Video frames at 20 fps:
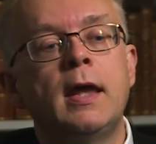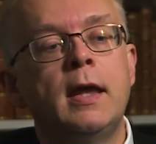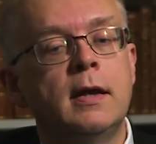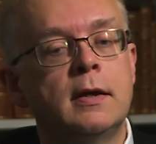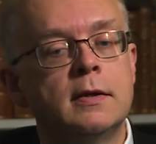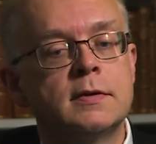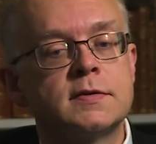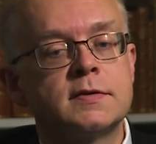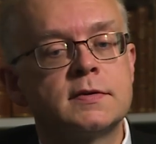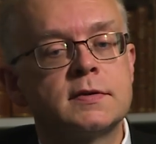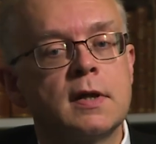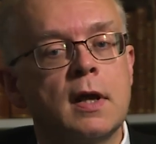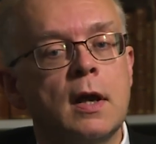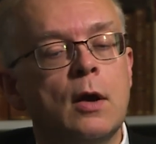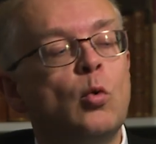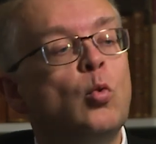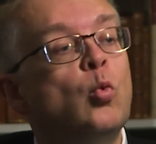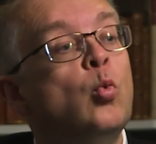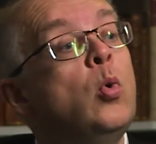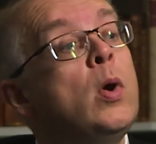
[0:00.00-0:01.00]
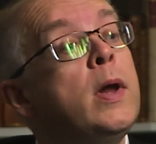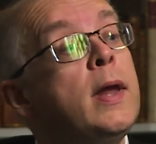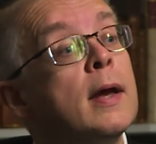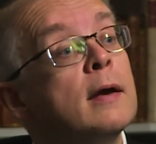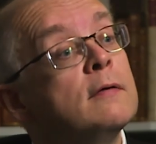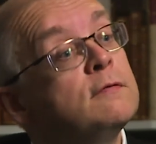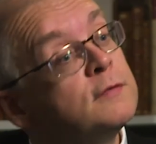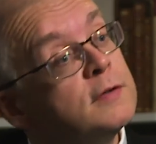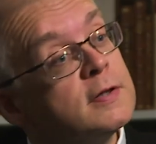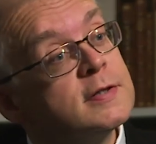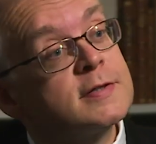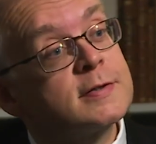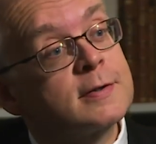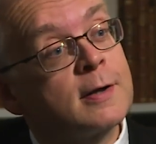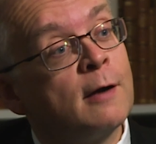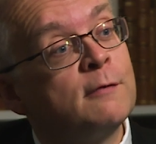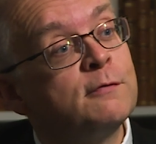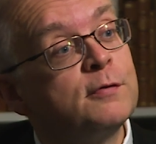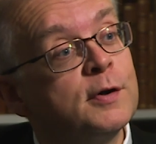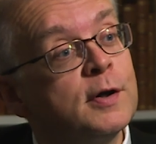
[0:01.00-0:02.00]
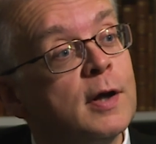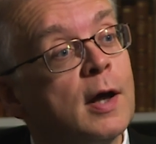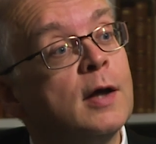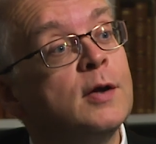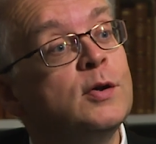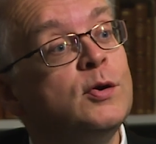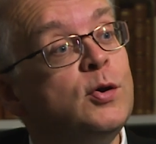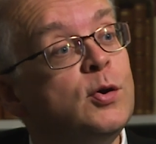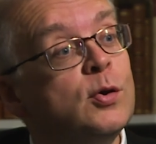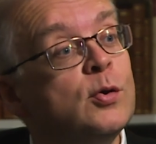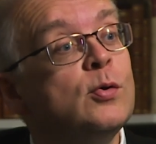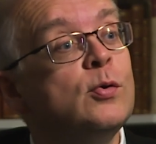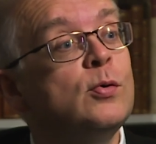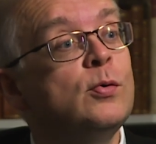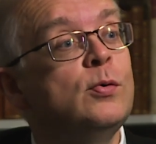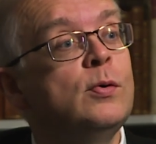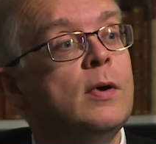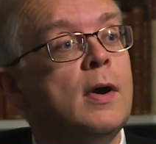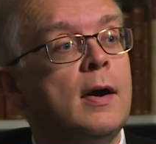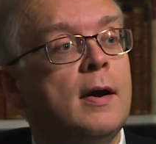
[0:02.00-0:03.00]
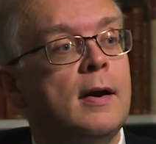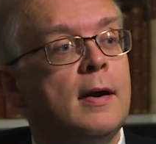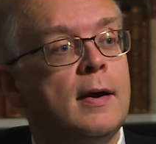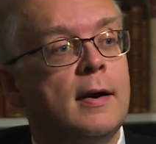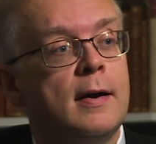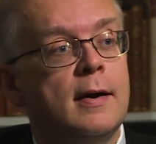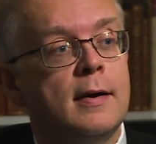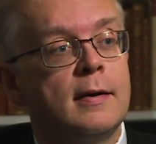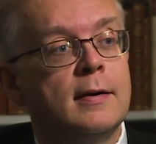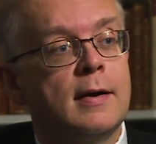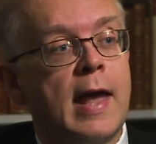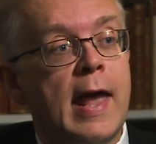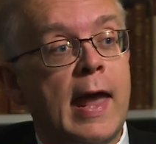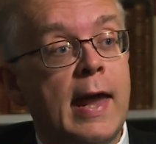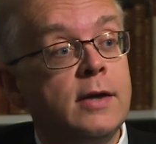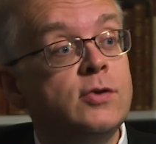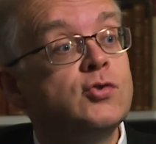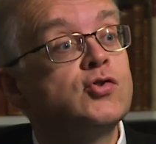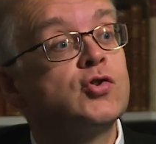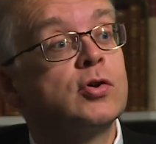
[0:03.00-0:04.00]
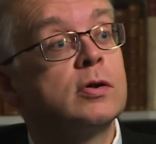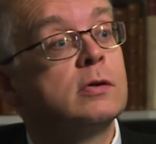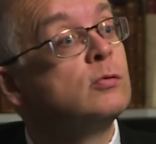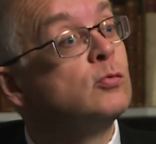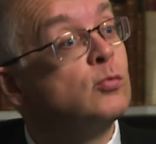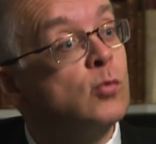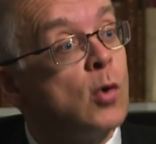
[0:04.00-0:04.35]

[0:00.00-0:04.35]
is We have discovered a new ancient